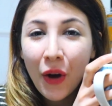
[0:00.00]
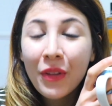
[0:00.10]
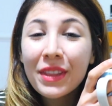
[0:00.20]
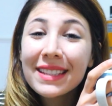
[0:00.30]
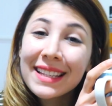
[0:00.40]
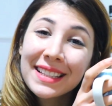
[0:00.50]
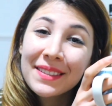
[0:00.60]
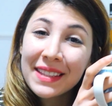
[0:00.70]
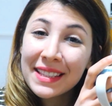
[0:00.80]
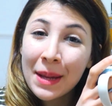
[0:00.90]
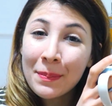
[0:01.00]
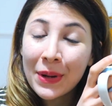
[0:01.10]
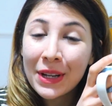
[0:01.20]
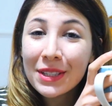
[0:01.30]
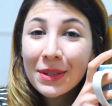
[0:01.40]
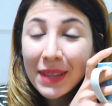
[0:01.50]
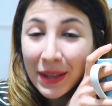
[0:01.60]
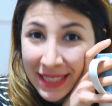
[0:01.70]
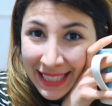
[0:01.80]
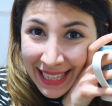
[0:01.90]
On the 6th of December
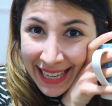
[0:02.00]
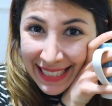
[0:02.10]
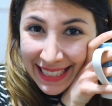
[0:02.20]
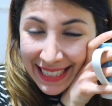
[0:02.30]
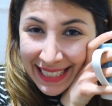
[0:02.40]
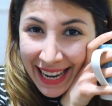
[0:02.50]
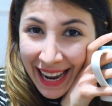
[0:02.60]
2018,